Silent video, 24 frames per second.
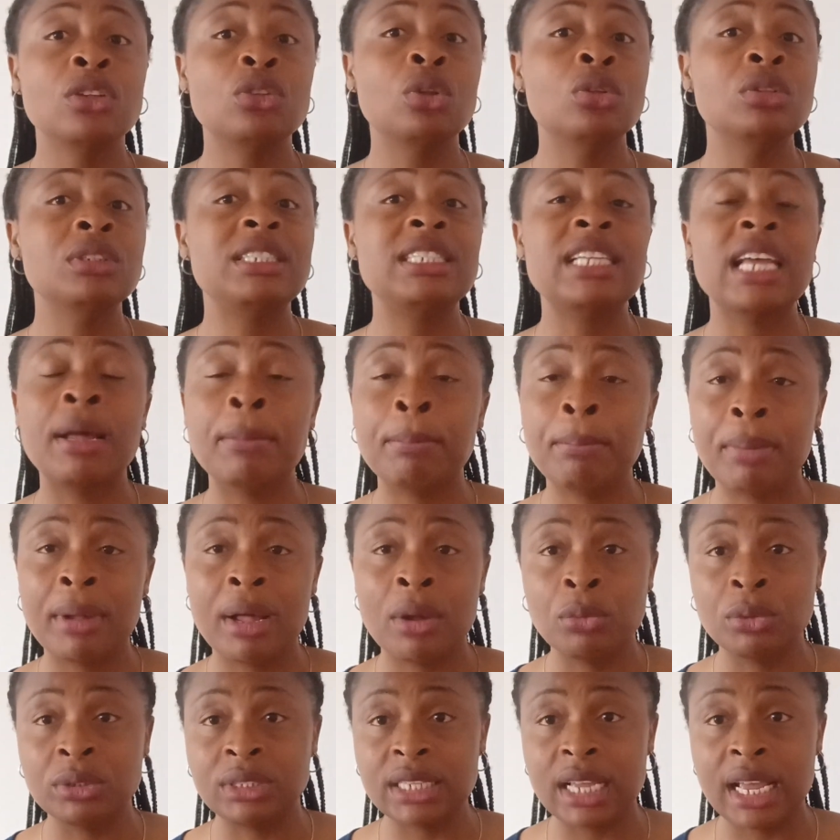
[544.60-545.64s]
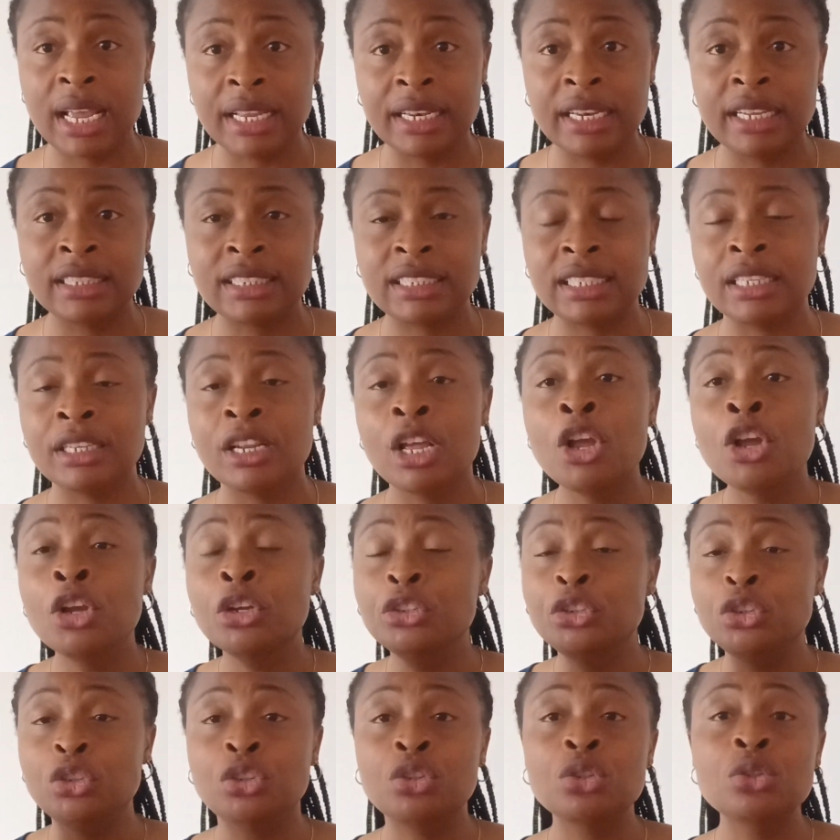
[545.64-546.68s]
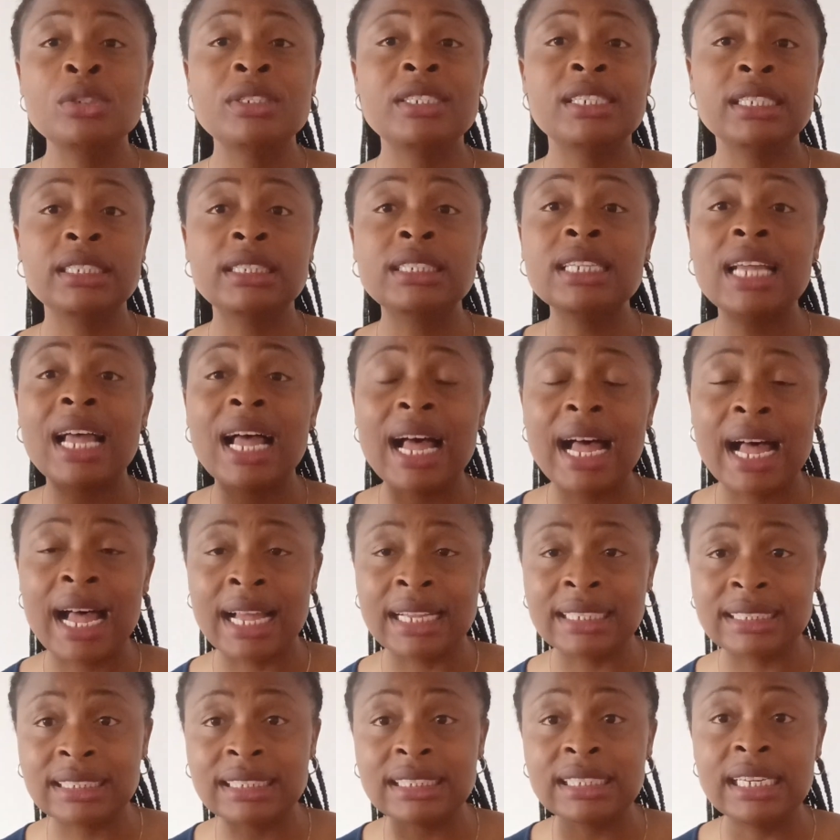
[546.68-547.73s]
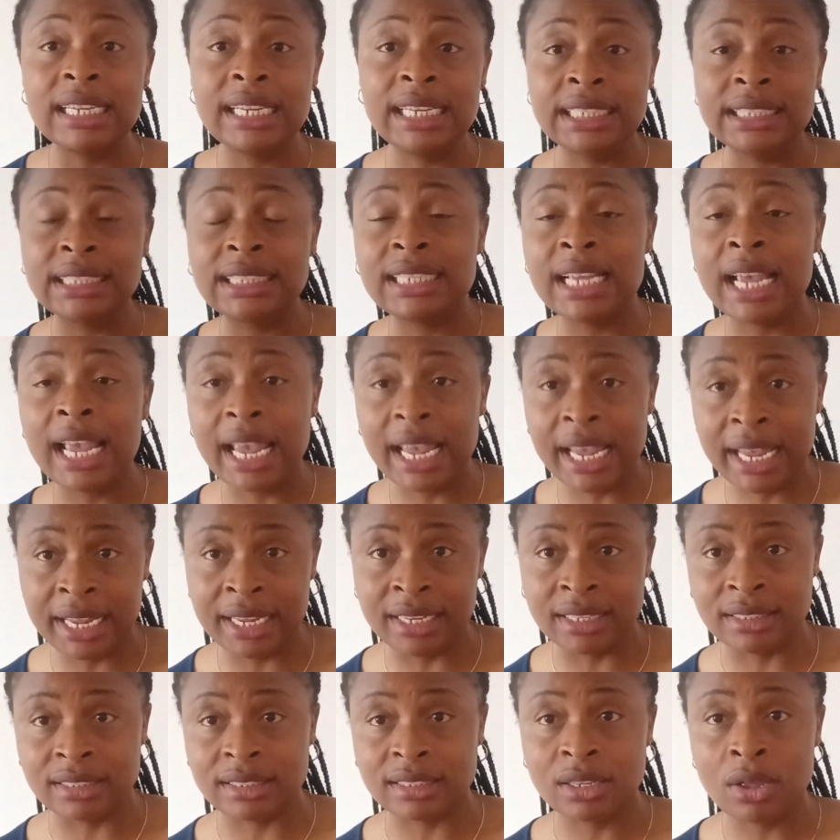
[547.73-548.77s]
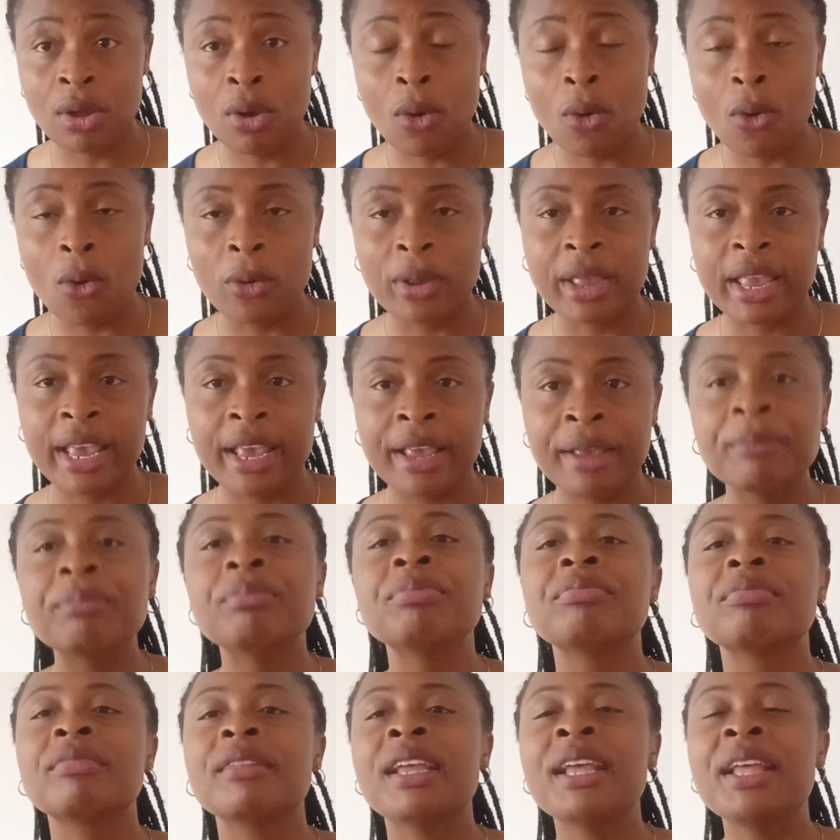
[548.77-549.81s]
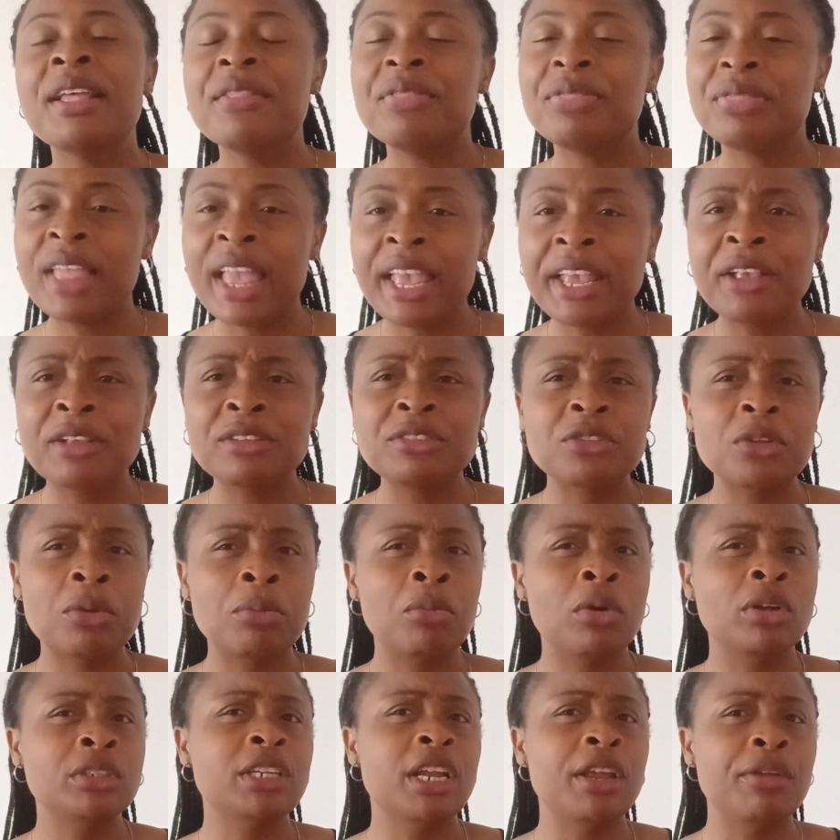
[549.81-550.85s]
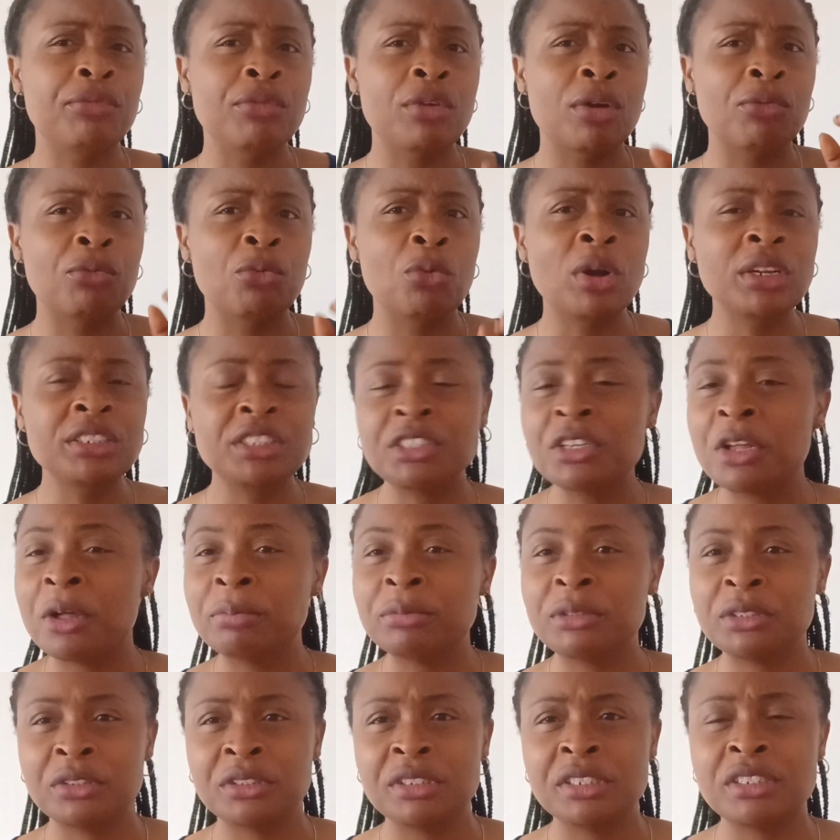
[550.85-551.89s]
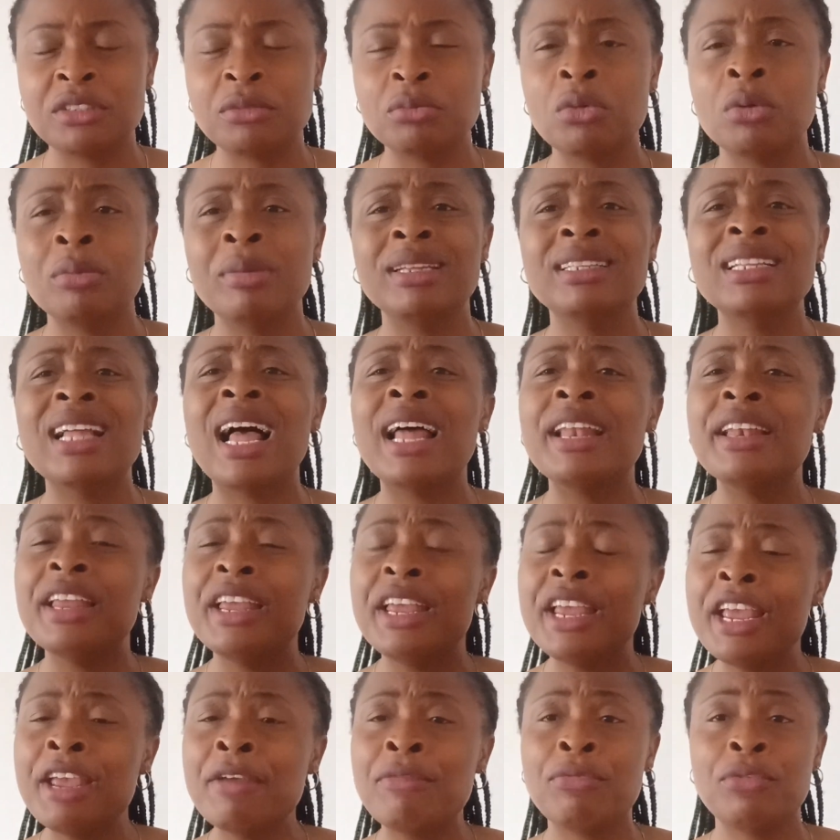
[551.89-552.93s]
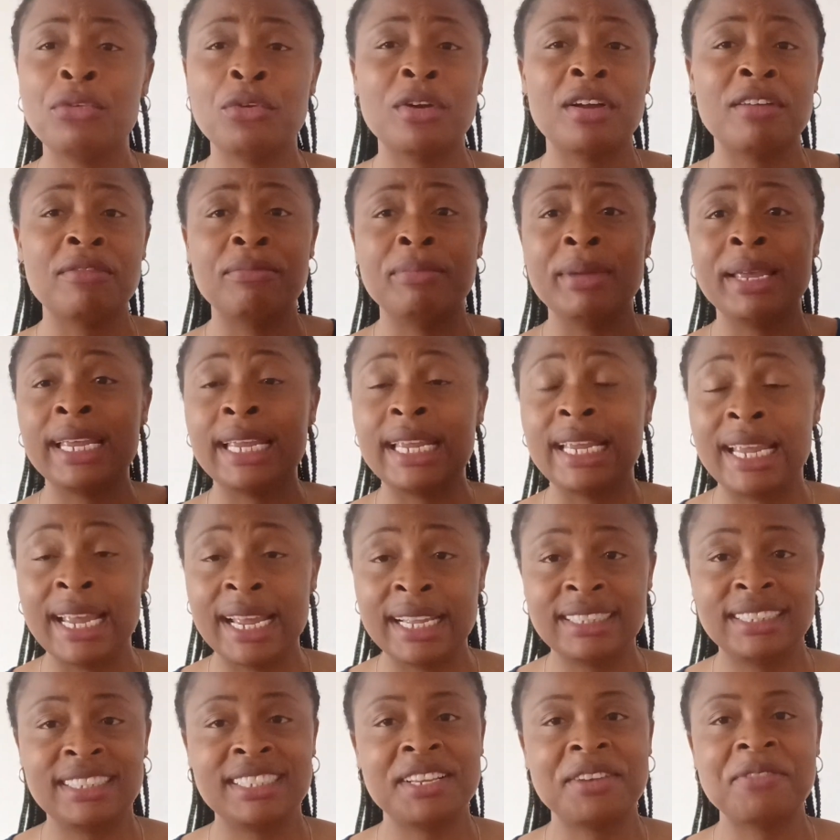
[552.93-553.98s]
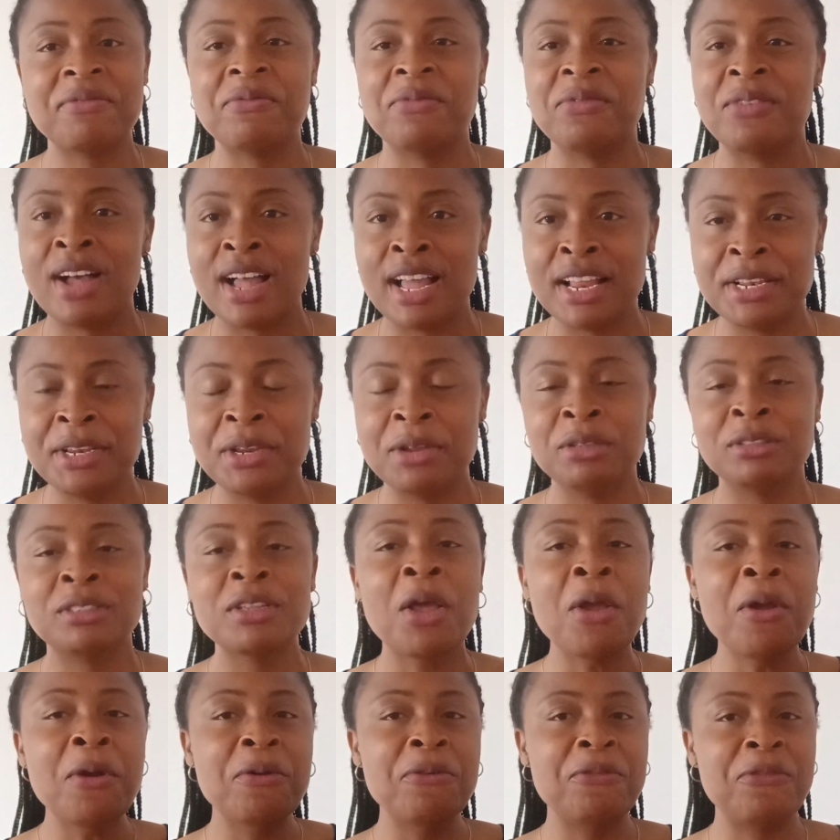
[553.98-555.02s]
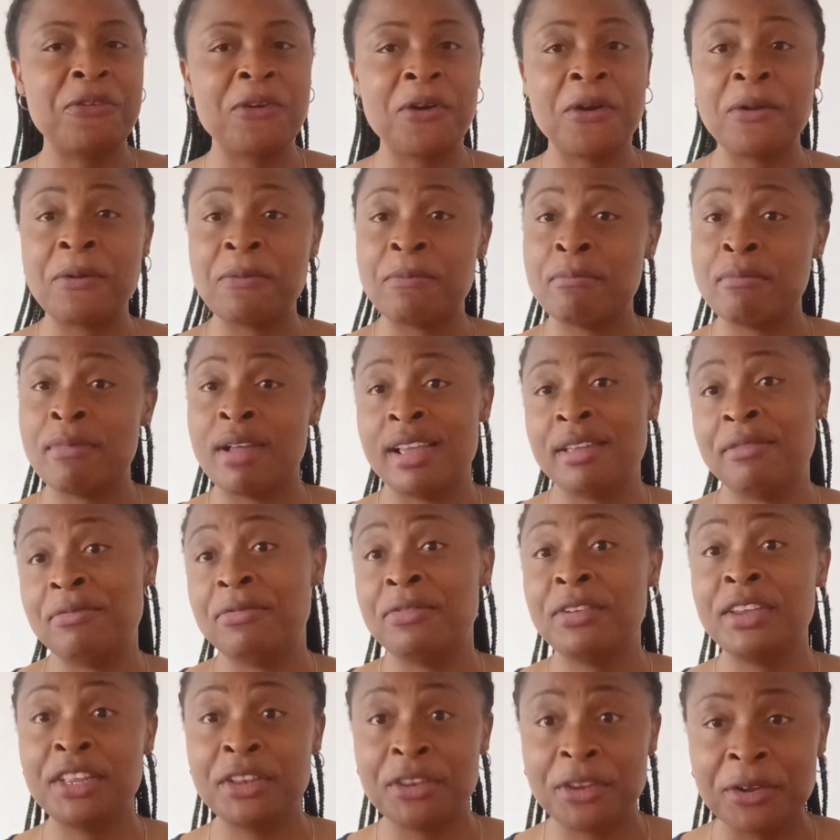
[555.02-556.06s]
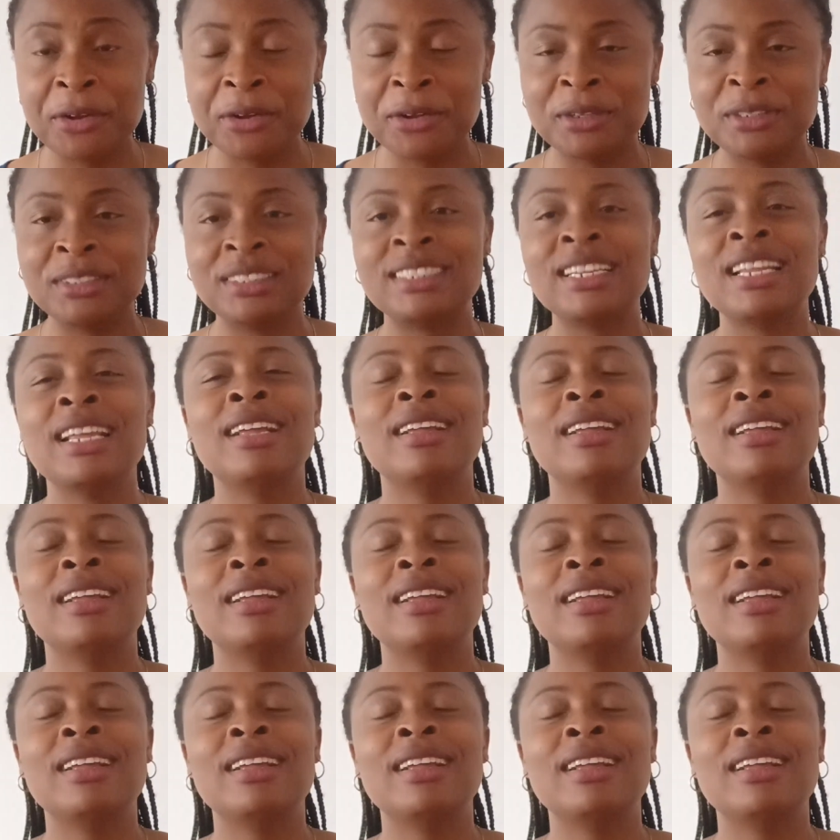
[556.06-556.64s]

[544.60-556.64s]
don't tamper with anything. Use it as it is, okay? Thank you so much if you have watched up to this moment, and if you have been getting values from my videos,